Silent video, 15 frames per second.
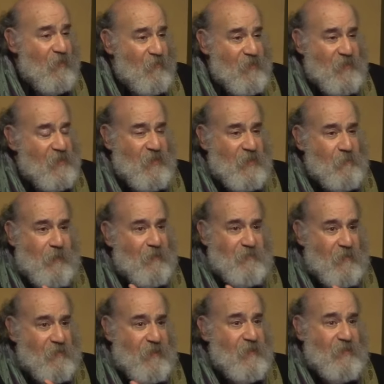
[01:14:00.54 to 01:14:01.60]
physics is about
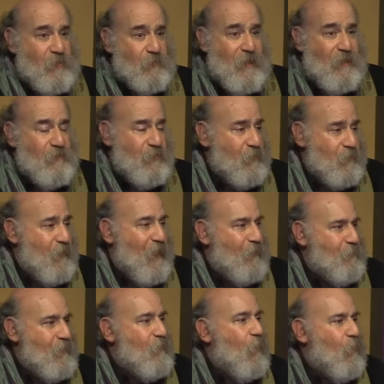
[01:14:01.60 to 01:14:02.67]
the things around you that are
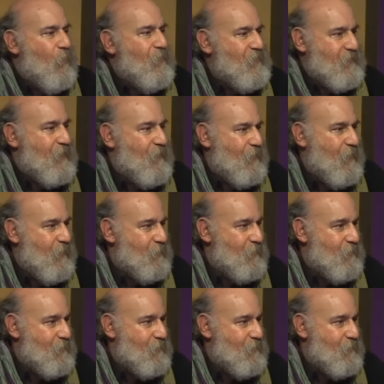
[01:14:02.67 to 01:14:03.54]
happening all the time.